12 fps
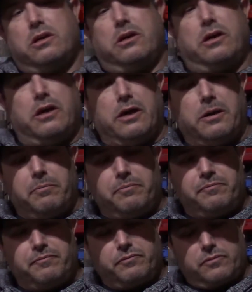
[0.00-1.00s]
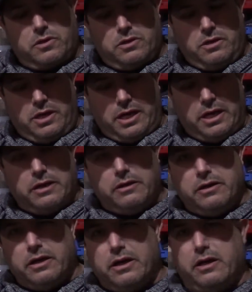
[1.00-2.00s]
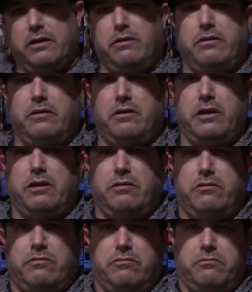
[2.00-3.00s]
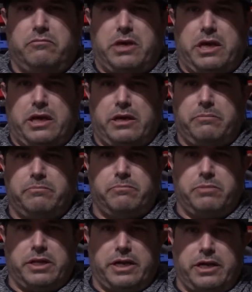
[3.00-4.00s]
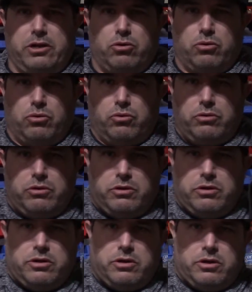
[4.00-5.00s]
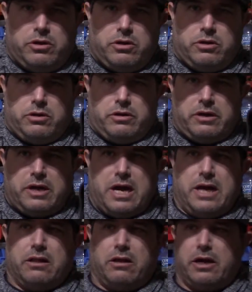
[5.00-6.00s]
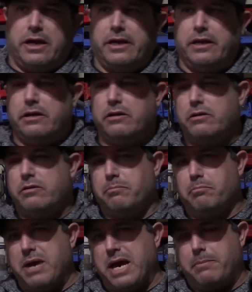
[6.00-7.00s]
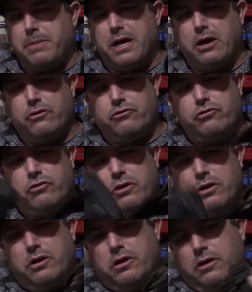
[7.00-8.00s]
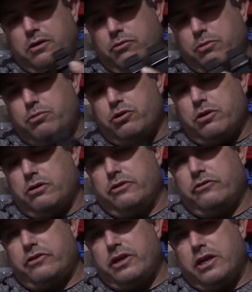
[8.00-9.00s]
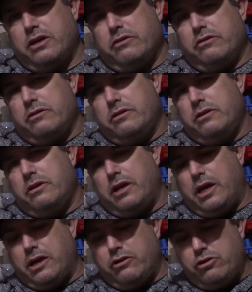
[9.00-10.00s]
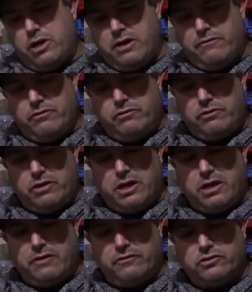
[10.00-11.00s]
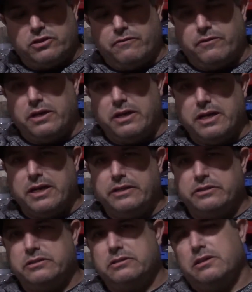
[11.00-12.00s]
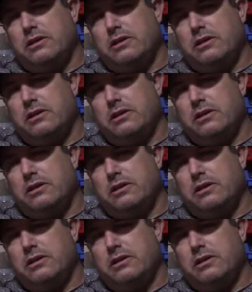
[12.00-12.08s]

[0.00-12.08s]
And a plain old nylon mag pouch. You put all this together, and you have yourself a nice